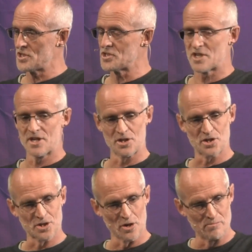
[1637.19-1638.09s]
says is
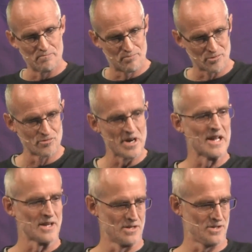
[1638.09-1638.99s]
so
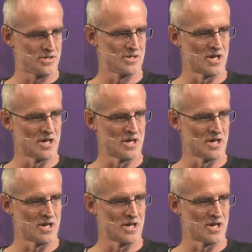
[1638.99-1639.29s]
brilliant